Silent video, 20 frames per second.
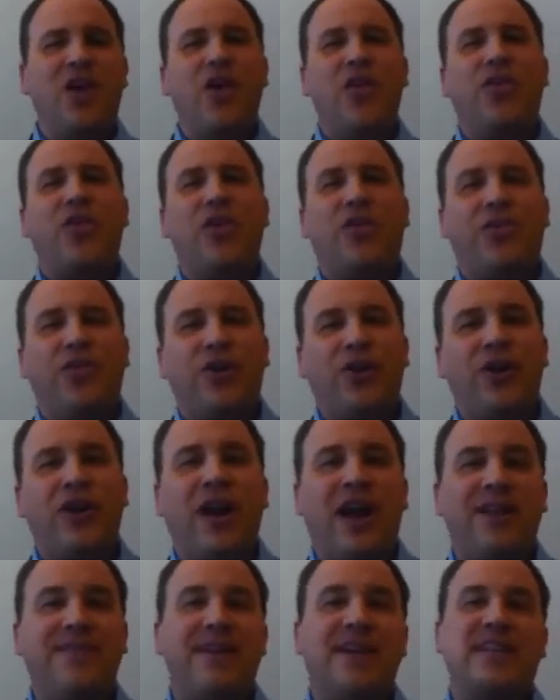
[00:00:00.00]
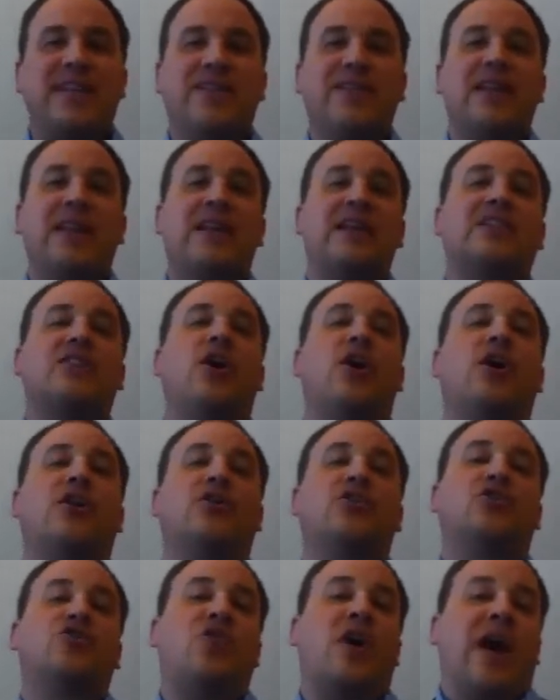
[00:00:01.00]
The third kind of activity is called
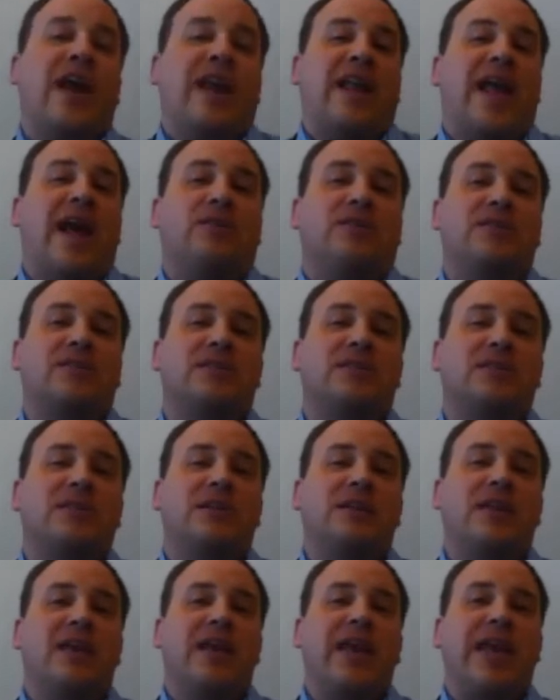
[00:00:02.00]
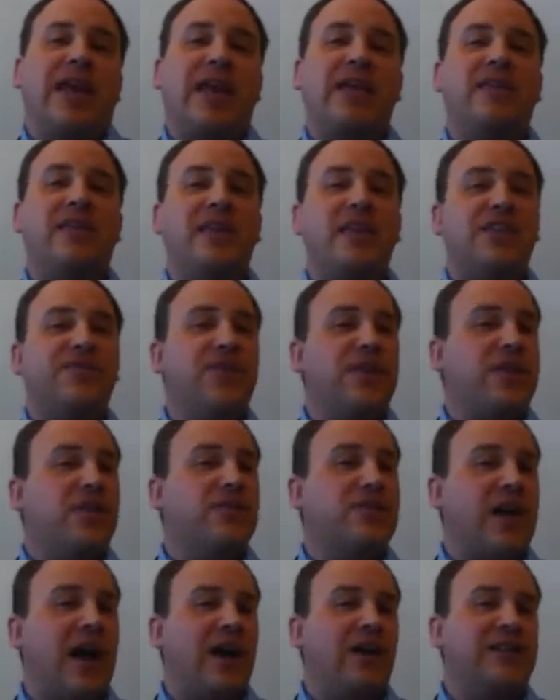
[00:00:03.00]
Try It Out. In these
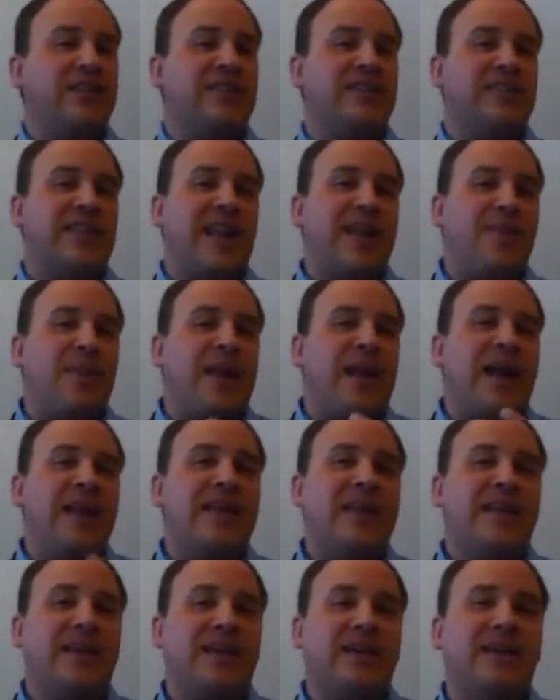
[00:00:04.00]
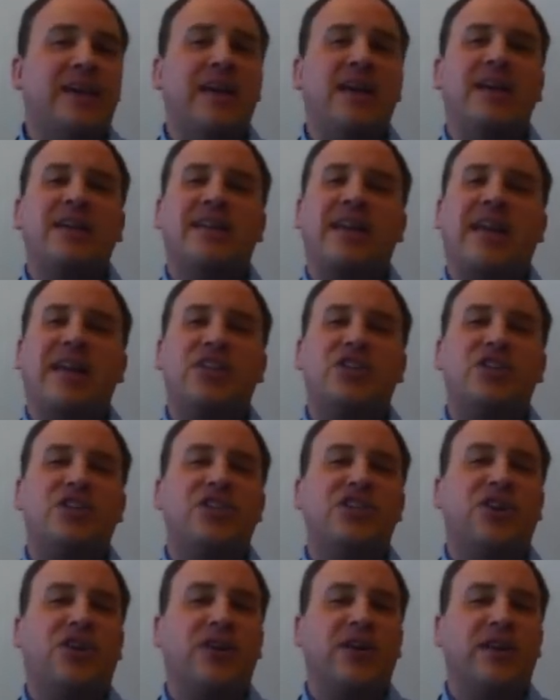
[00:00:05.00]
videos, I'll set up an idea to get you
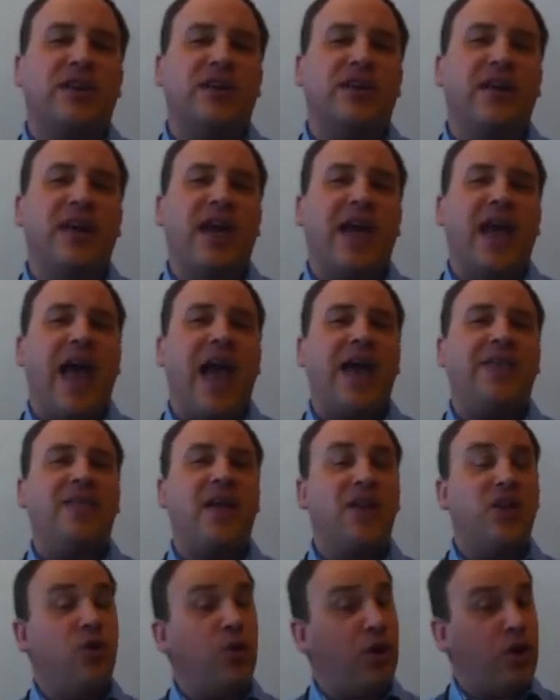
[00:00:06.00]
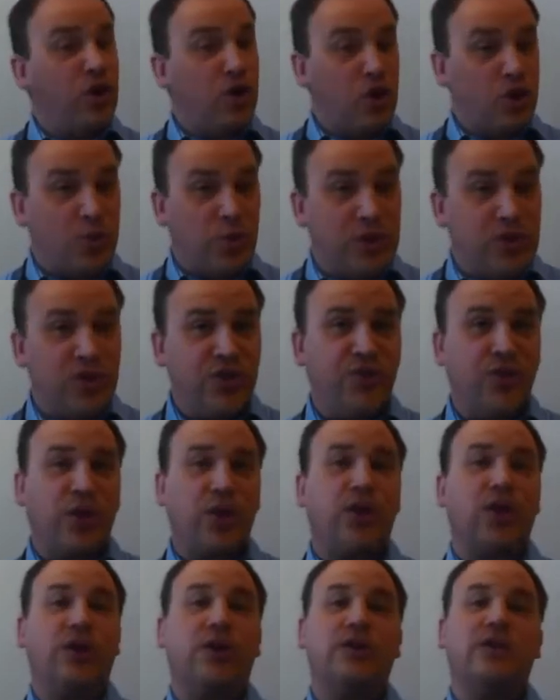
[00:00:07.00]
started. And then you can use what you've
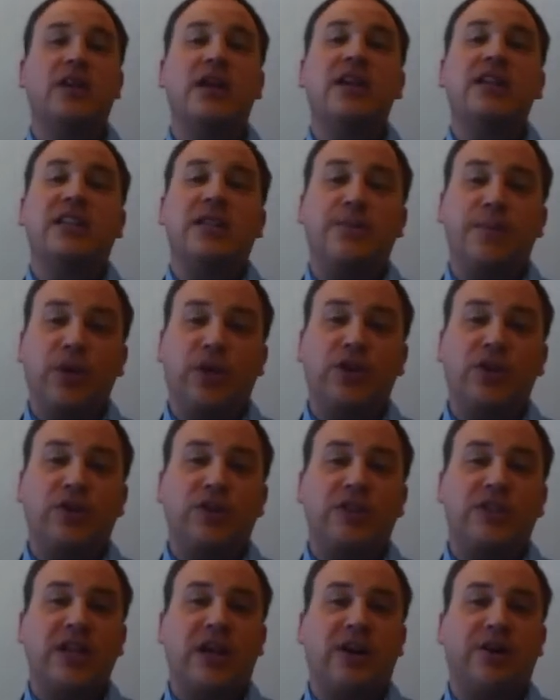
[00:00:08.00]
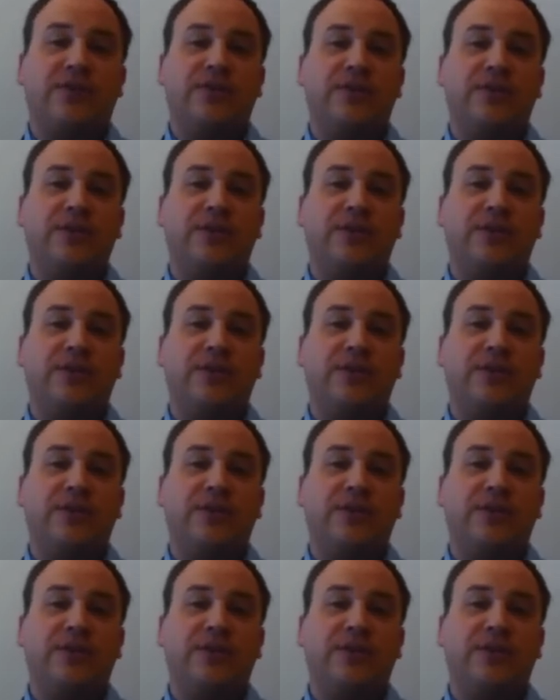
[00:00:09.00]
learned to build it yourself.